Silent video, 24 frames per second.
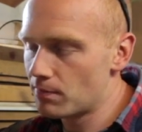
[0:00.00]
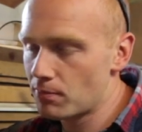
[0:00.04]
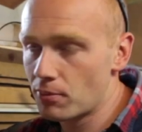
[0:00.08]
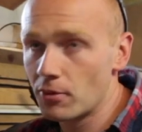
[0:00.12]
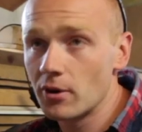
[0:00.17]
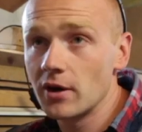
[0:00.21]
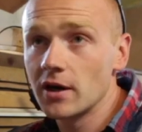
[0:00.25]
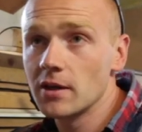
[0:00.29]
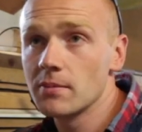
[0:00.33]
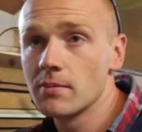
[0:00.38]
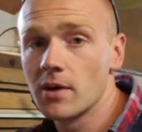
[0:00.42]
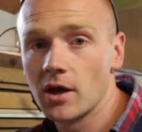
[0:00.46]

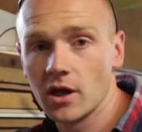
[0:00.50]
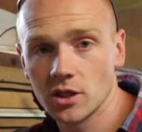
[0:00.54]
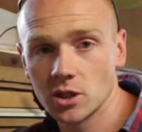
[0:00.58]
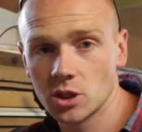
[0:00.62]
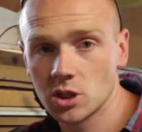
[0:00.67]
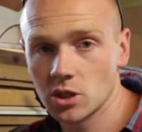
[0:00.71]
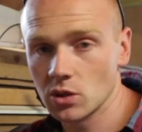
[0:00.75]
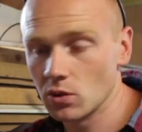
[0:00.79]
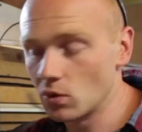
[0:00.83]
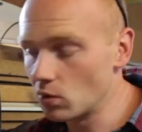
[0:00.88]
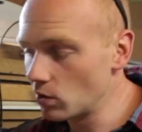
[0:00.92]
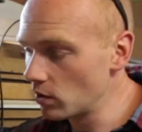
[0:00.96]
Pretty
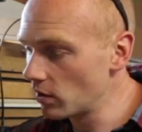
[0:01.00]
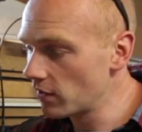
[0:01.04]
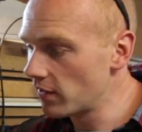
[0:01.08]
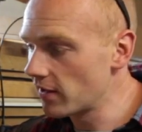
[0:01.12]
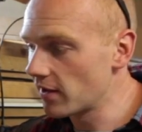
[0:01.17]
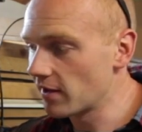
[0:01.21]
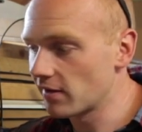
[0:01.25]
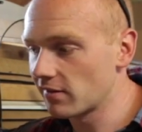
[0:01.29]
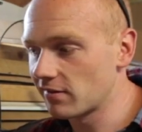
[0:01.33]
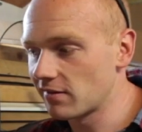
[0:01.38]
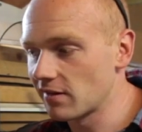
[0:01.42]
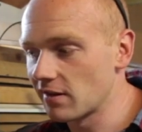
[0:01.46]
much all of
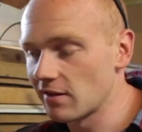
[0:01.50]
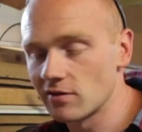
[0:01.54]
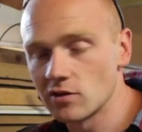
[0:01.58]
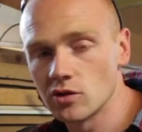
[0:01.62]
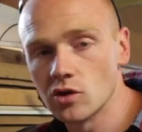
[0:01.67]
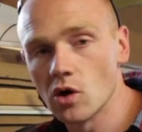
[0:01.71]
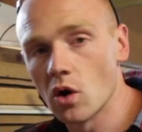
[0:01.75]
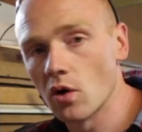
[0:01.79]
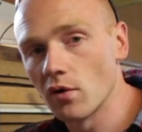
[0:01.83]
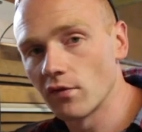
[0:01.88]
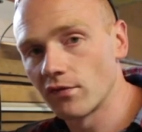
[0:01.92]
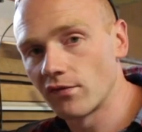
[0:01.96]
this is
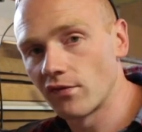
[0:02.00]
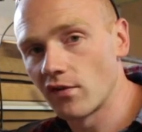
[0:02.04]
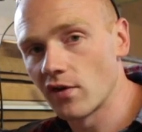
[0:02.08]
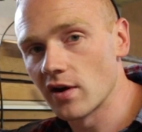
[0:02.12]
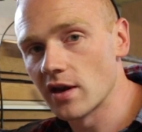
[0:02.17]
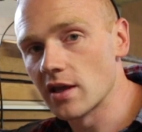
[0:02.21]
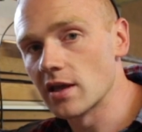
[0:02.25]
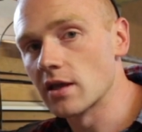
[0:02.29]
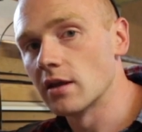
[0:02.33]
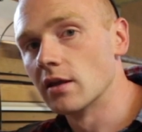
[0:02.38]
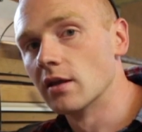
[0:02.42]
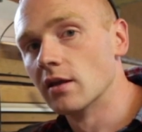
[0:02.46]
not
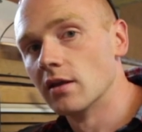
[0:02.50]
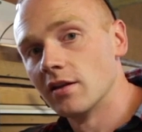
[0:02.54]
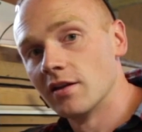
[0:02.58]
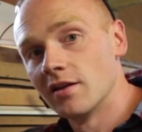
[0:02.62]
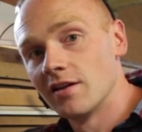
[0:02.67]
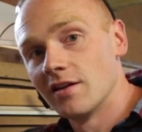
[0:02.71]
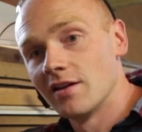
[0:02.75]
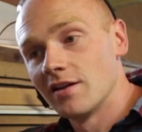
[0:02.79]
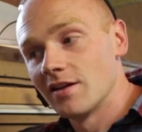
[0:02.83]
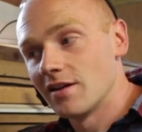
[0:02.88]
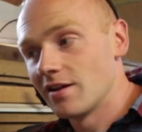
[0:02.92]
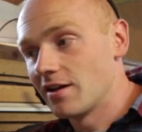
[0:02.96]
free,
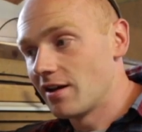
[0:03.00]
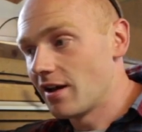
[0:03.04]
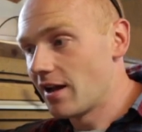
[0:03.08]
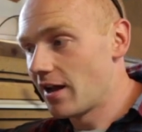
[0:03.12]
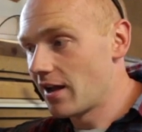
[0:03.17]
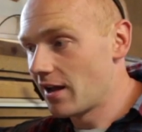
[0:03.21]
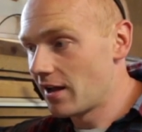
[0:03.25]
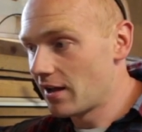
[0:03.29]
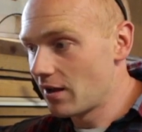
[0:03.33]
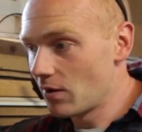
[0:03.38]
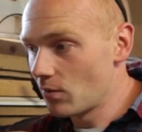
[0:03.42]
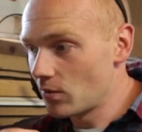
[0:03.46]

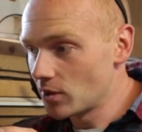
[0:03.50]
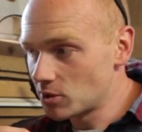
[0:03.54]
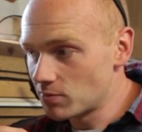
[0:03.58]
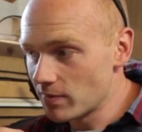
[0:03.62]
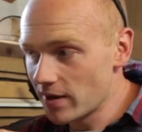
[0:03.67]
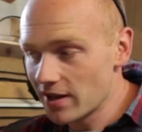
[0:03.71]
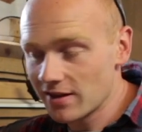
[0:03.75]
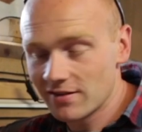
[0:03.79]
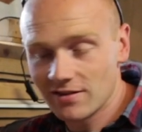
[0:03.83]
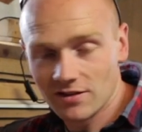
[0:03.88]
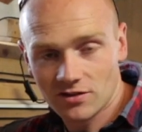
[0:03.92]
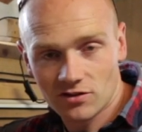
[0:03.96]
which
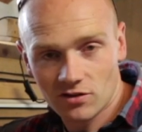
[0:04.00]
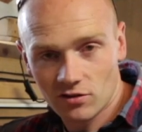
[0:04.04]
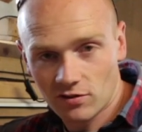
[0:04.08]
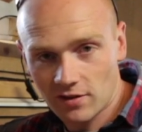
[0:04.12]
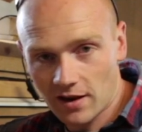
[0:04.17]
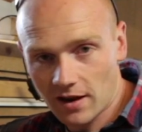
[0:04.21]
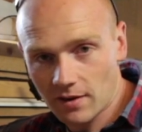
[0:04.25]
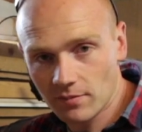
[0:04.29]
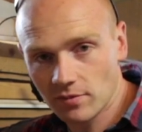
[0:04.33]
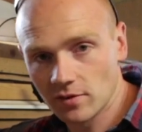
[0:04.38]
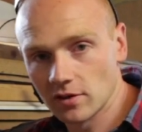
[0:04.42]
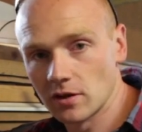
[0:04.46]
makes it just
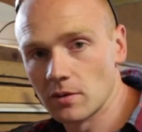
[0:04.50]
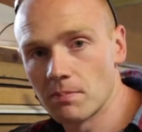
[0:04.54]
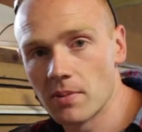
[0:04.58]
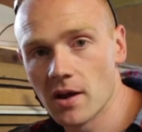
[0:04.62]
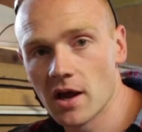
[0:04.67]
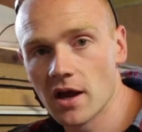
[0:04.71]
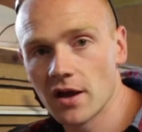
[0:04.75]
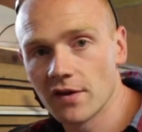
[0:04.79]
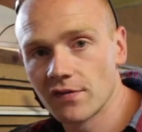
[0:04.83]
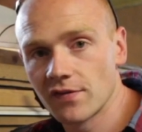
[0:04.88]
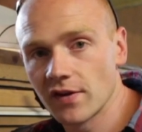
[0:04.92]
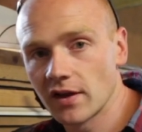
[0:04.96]
absolutely
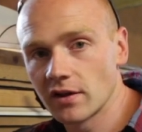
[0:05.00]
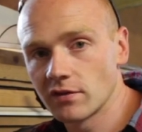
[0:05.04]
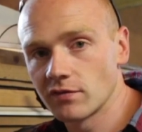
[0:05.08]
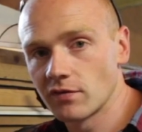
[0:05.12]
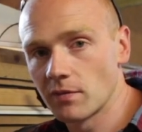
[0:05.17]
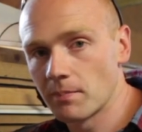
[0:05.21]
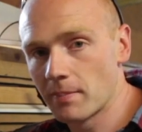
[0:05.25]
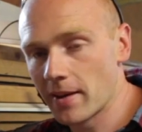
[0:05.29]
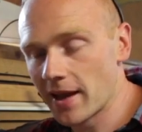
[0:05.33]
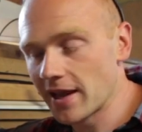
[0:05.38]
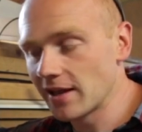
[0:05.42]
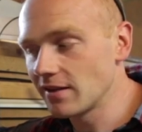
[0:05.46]
perfect
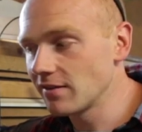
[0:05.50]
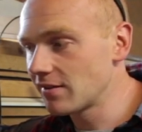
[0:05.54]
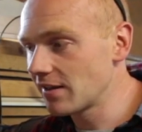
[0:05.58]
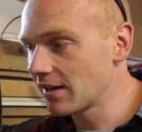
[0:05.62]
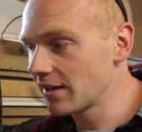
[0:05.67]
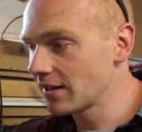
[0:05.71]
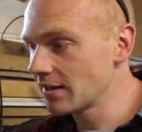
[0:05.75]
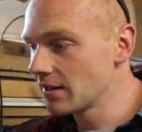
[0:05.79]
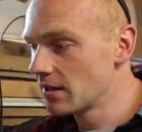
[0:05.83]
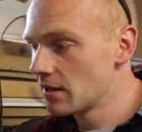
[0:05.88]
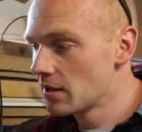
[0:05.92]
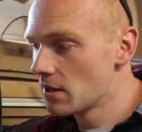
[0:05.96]
for
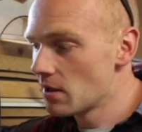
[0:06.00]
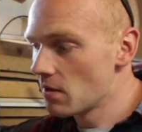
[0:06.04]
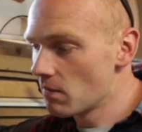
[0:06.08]
painting.